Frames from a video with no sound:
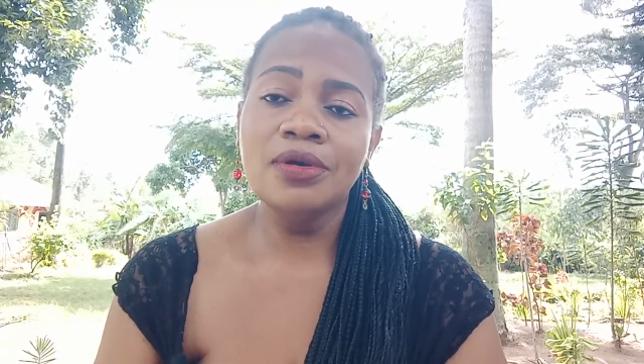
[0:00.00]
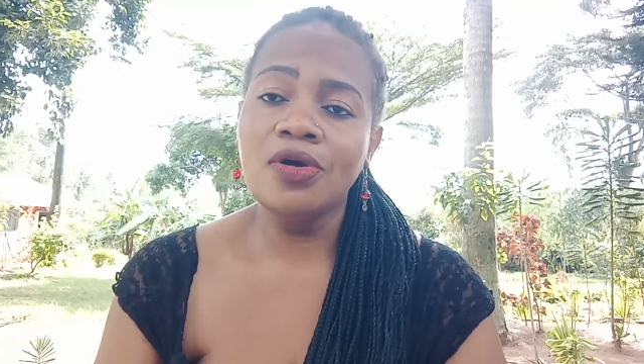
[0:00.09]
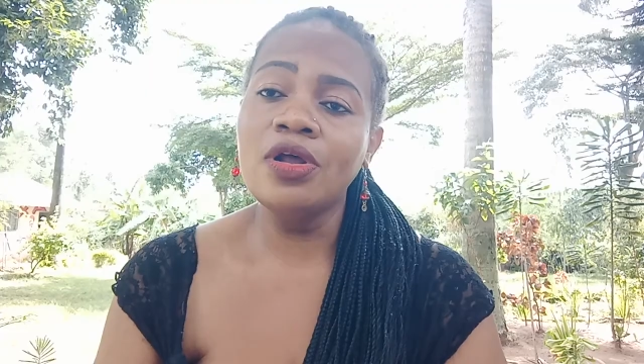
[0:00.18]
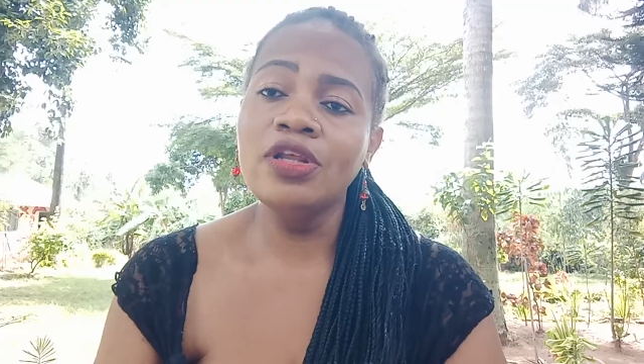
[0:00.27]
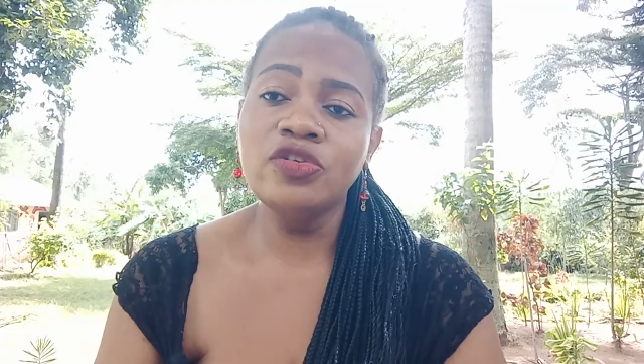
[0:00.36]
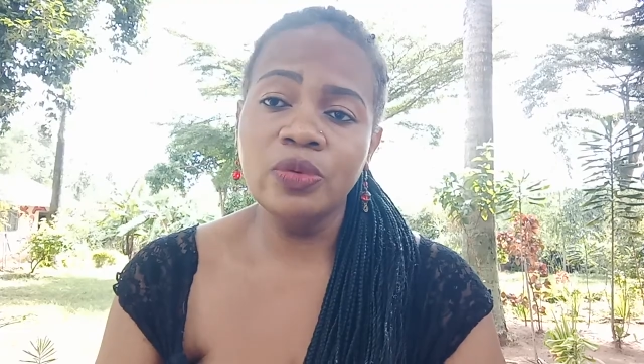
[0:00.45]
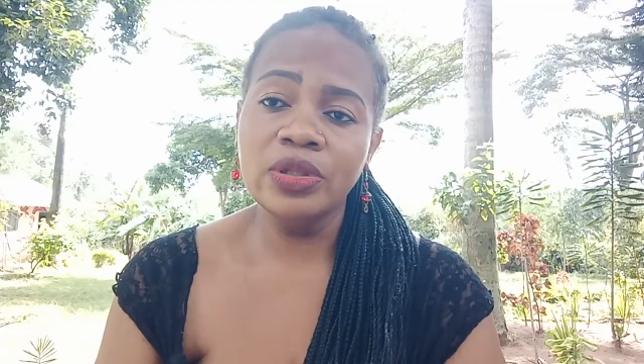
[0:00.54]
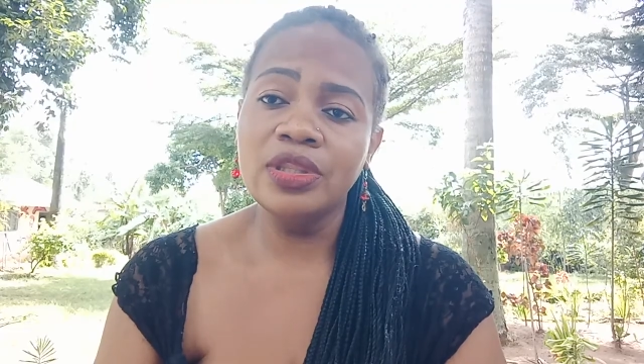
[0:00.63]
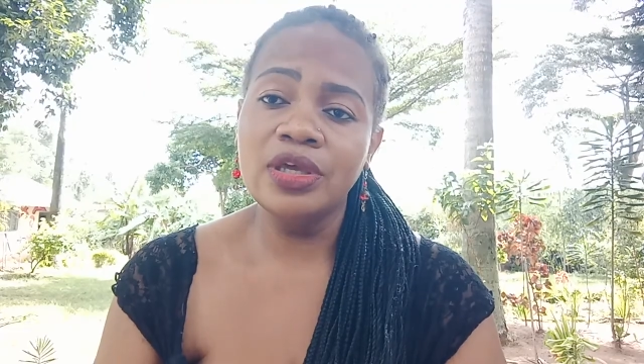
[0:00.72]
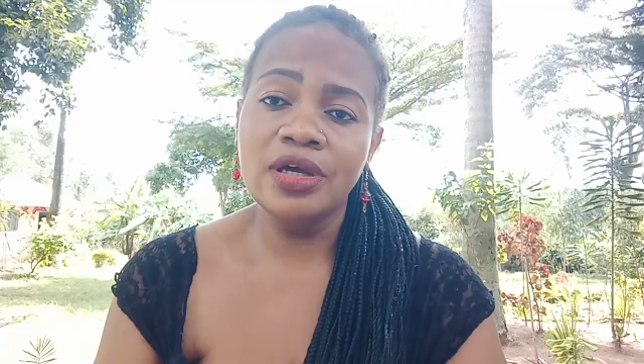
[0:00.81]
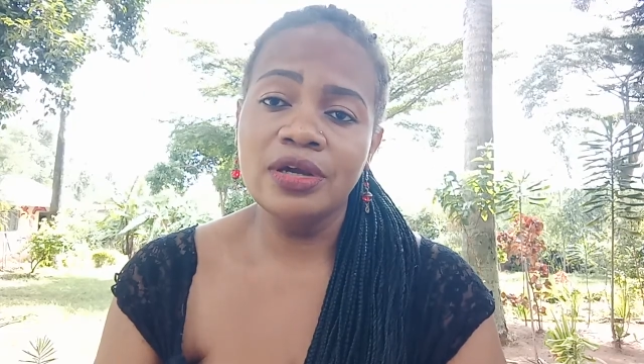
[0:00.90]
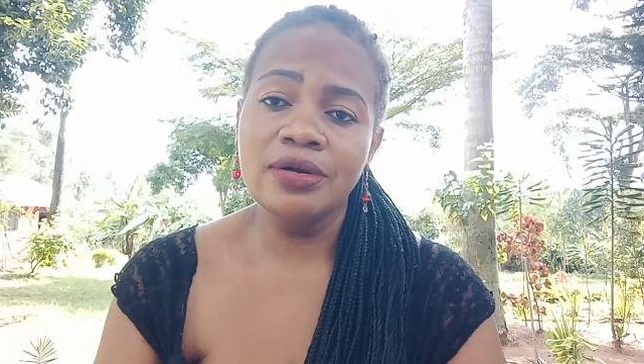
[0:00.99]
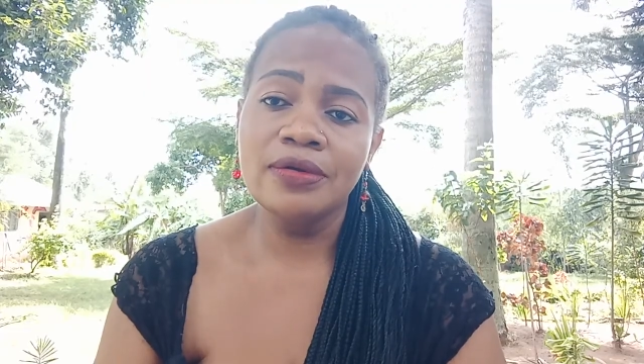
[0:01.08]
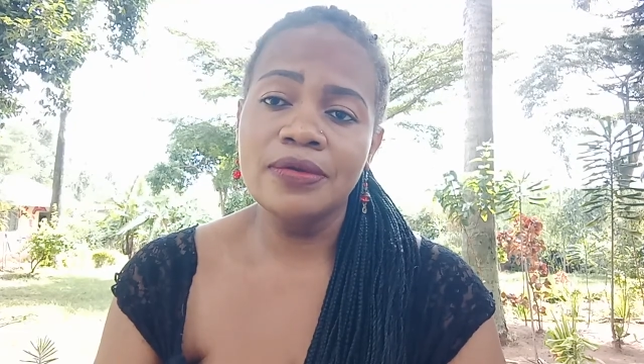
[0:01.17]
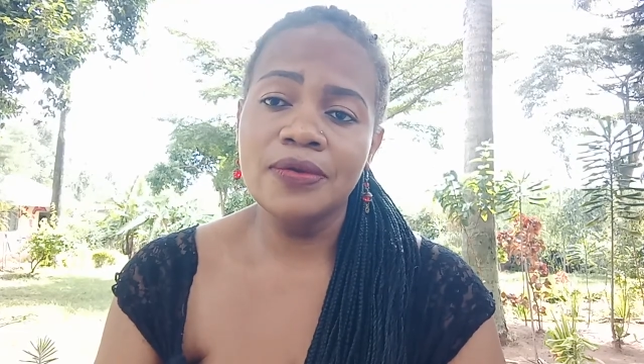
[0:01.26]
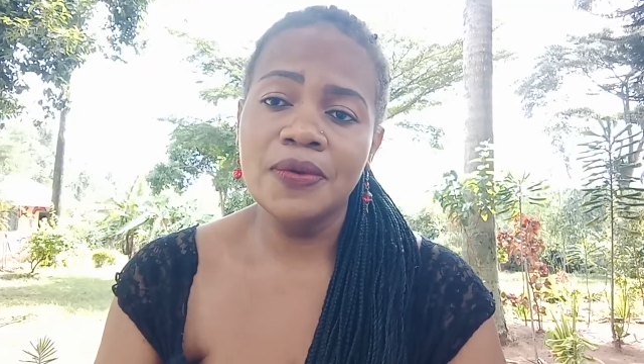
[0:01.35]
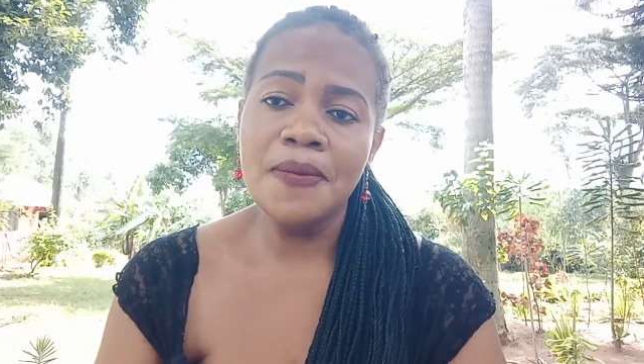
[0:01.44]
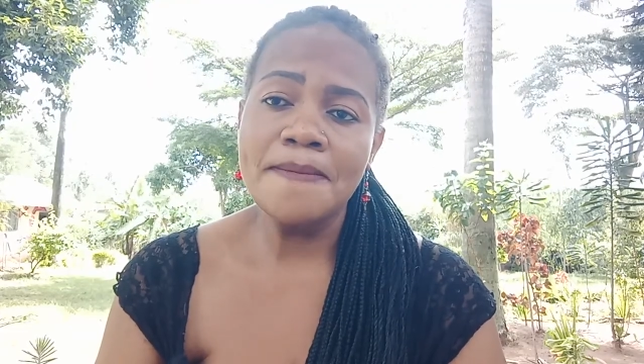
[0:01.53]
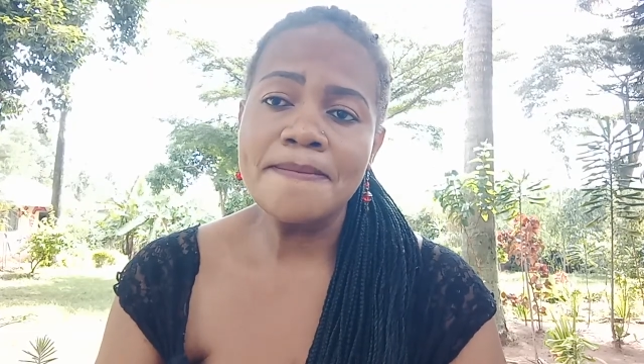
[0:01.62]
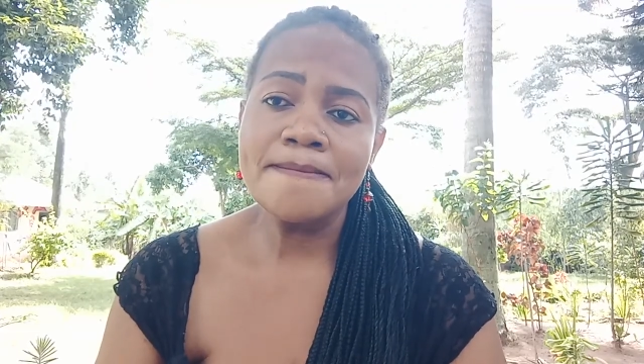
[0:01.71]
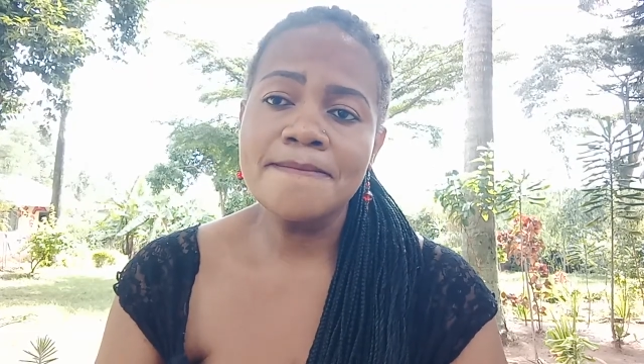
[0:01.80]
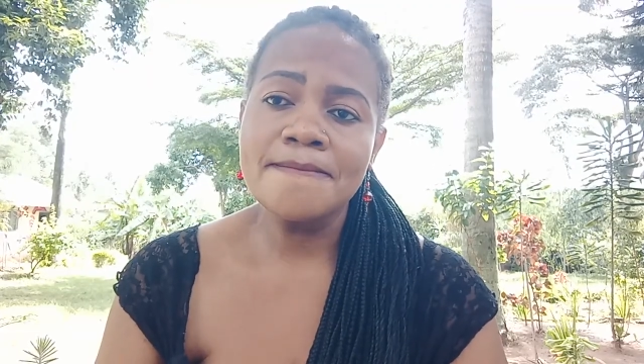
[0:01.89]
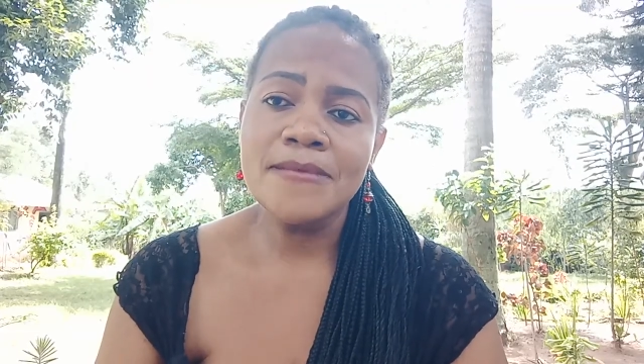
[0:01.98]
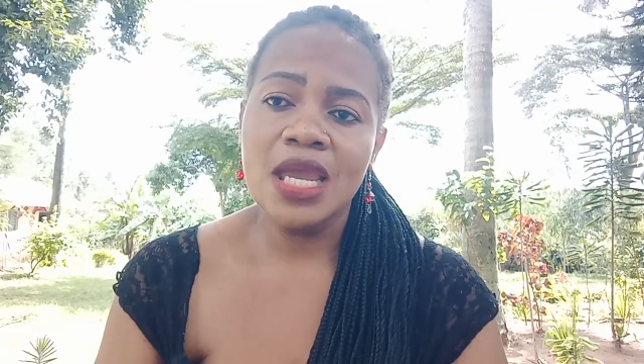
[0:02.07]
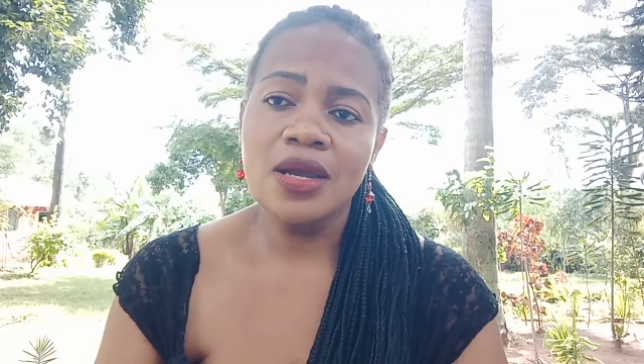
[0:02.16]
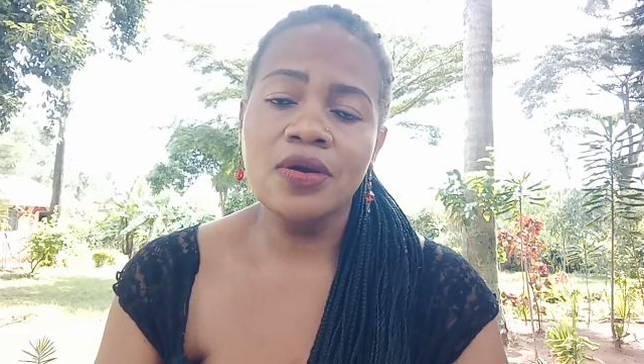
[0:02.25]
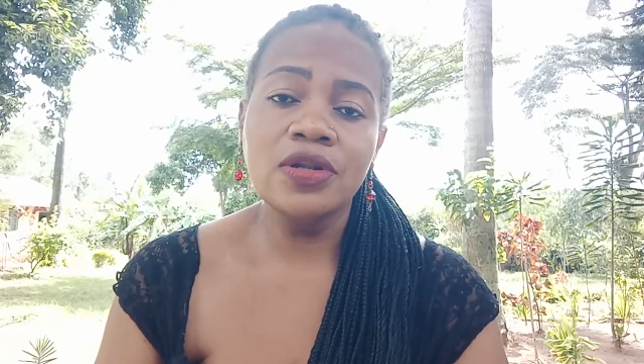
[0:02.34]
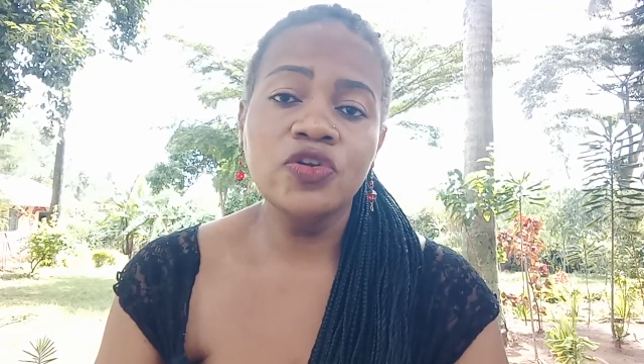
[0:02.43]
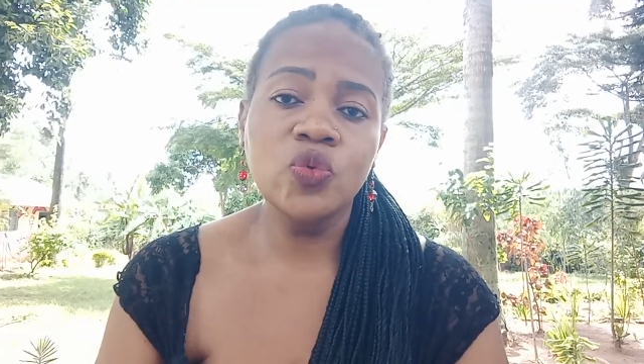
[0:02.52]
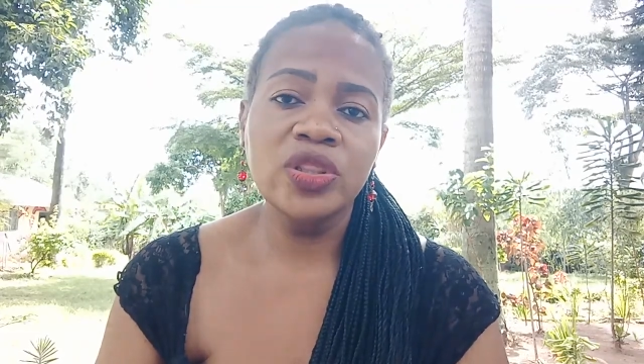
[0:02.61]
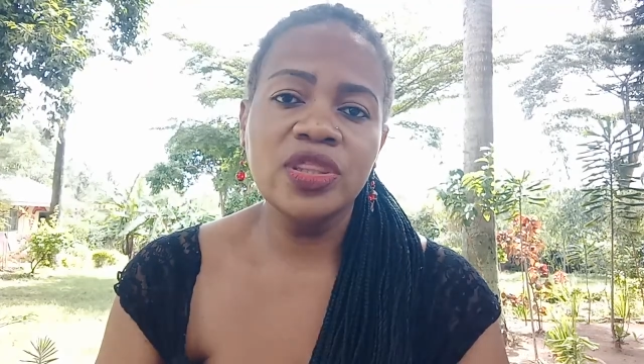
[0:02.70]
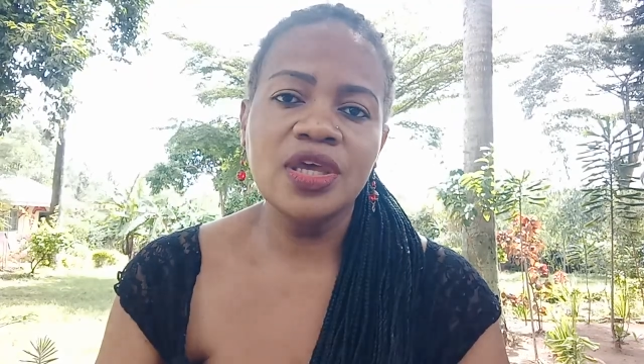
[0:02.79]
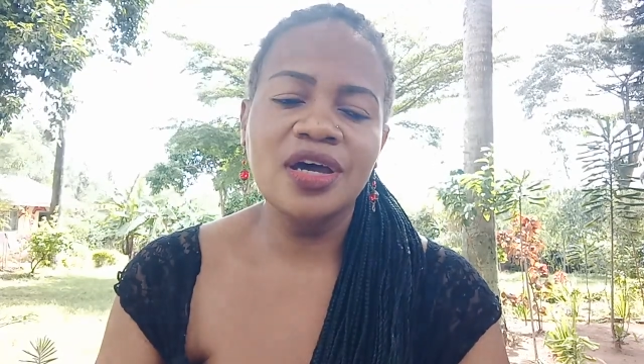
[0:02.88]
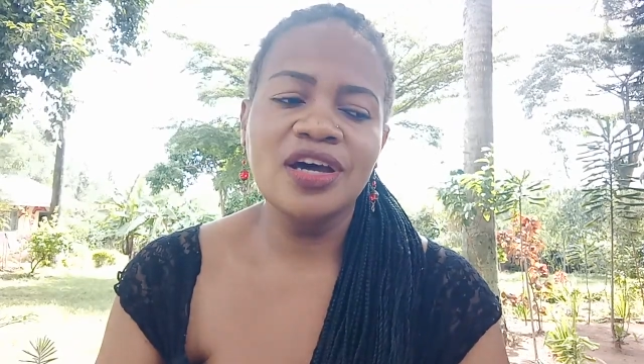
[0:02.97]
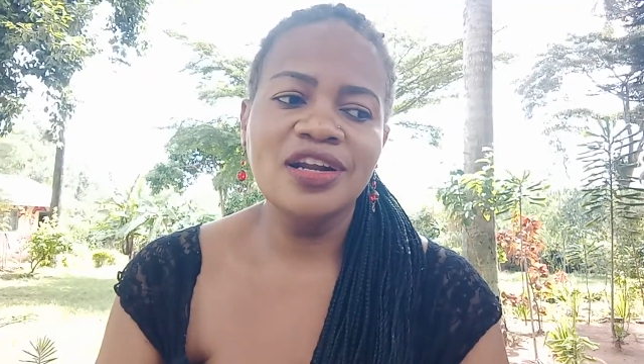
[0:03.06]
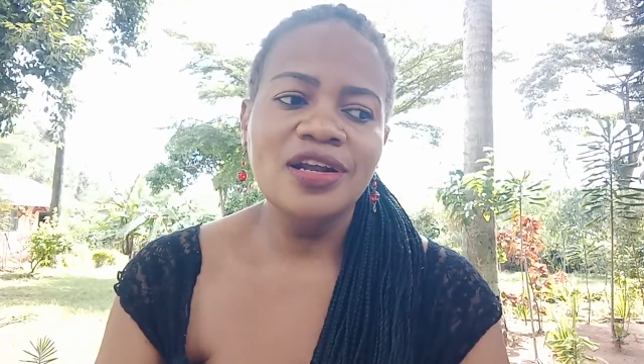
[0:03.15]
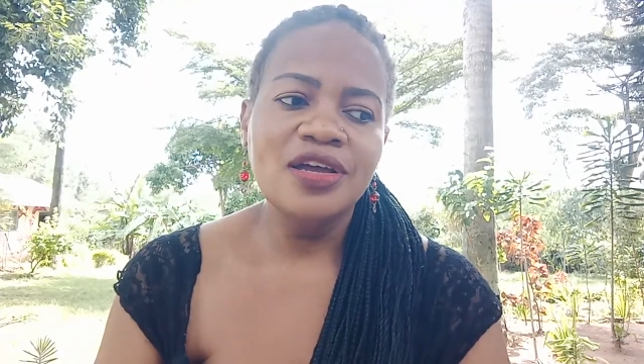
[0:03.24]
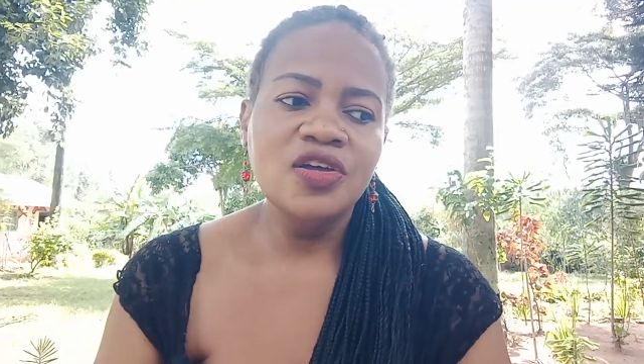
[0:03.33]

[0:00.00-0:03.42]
call it what they are, you know, call it what they are.